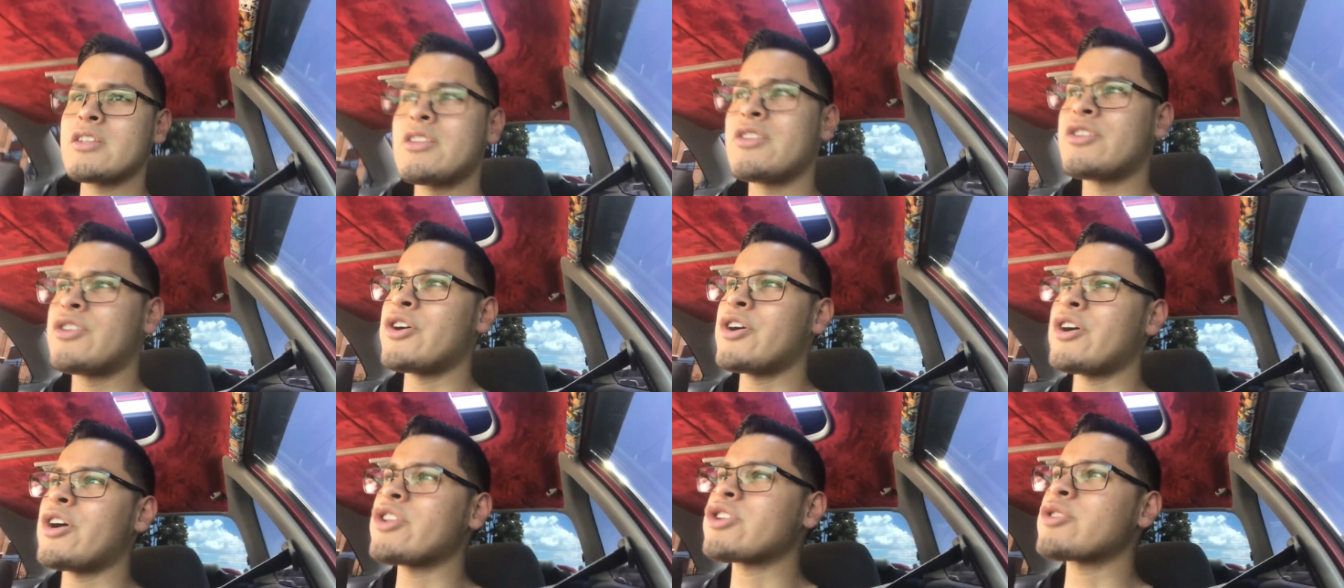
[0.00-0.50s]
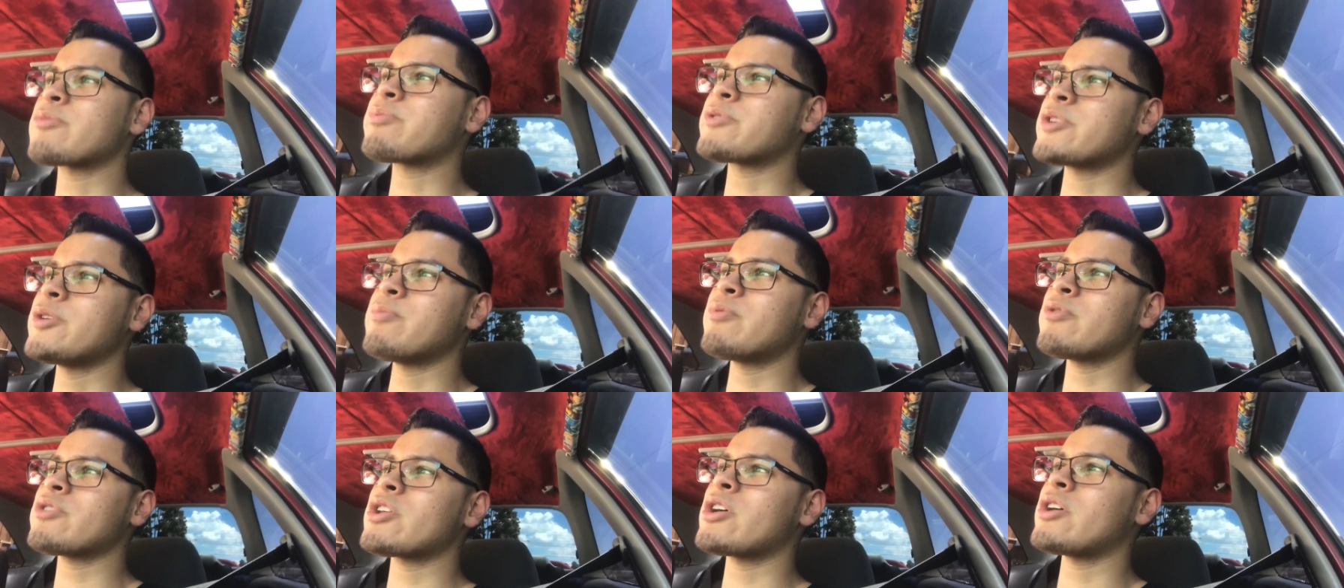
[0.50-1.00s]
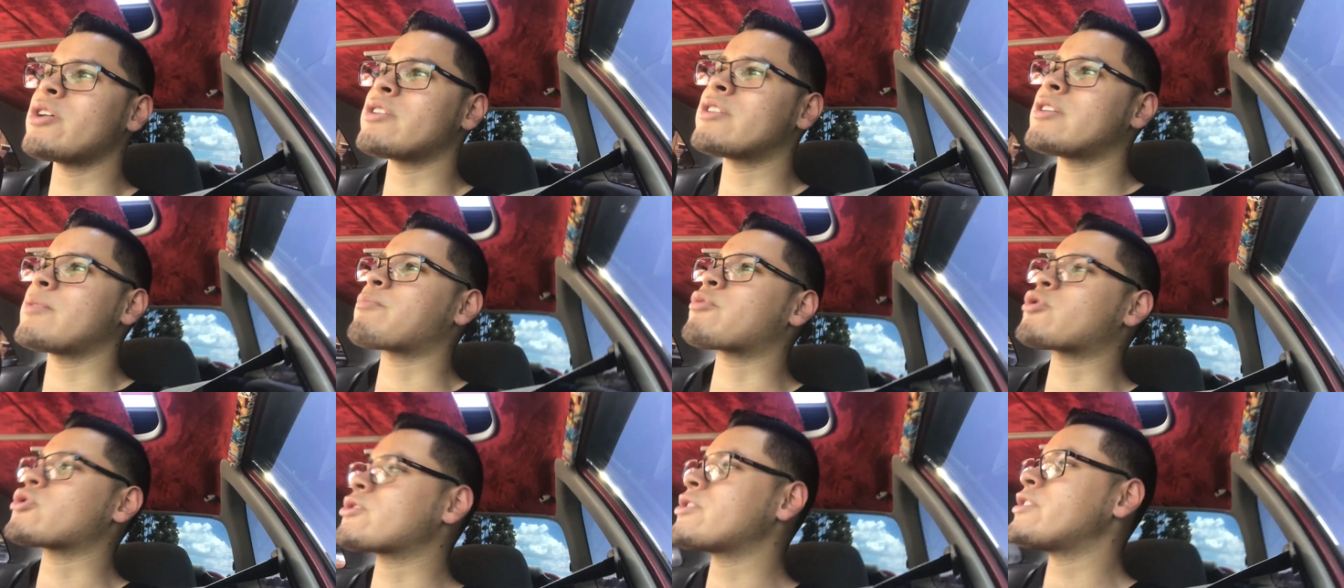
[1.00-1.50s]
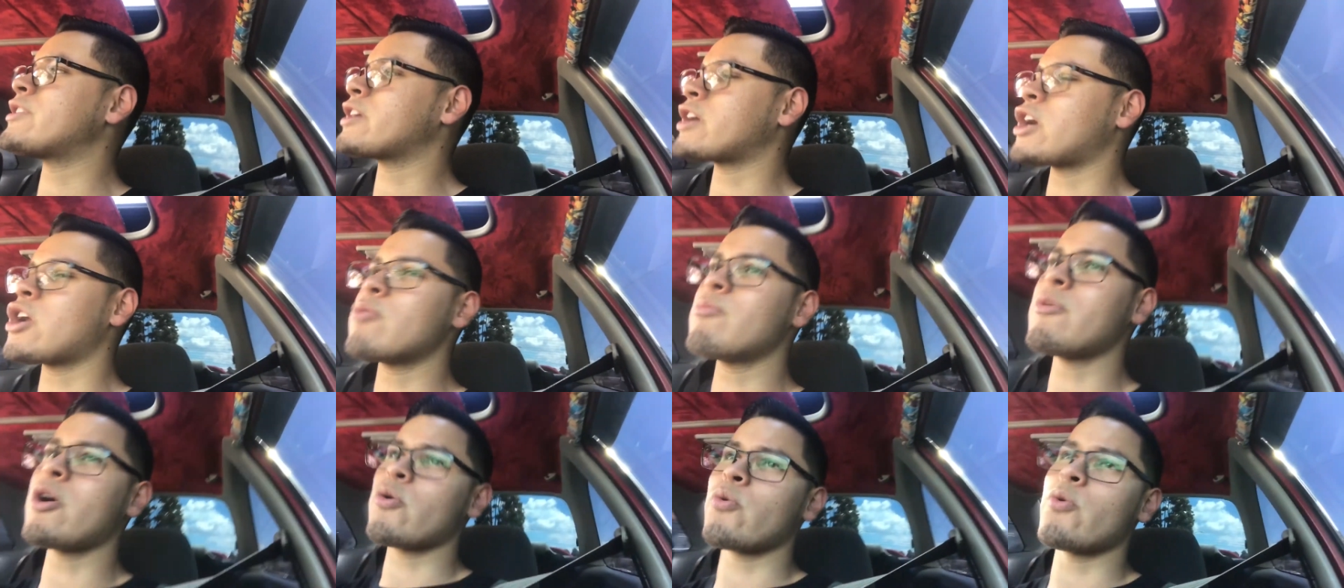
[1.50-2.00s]
the other people, the, the person that got
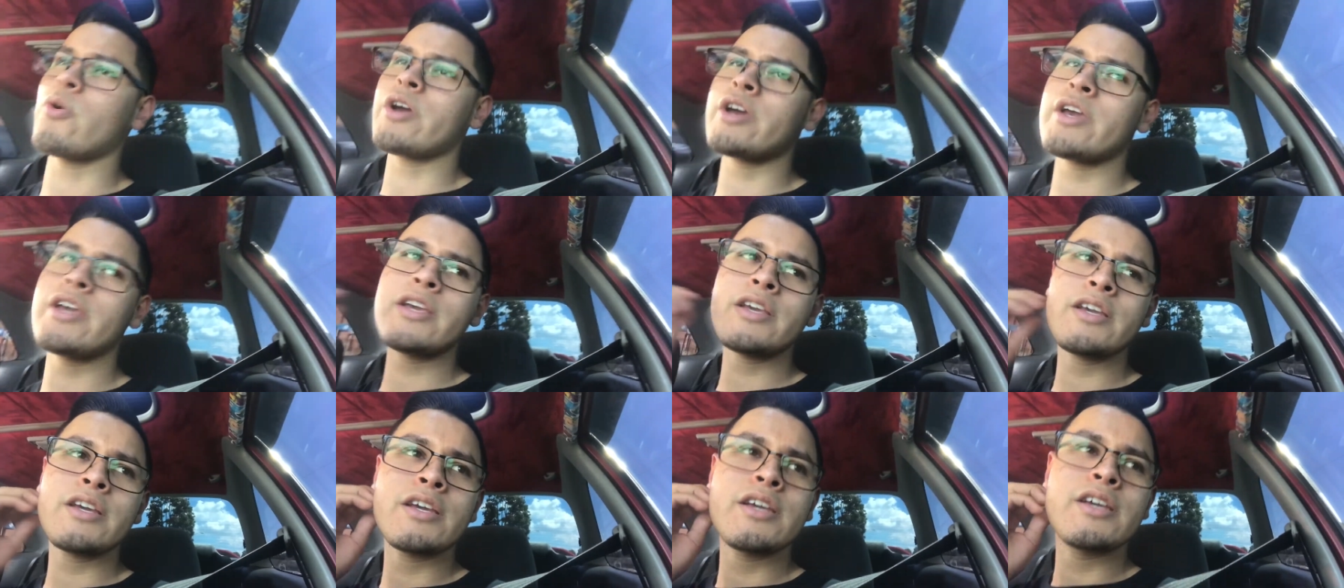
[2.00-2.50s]
on my way,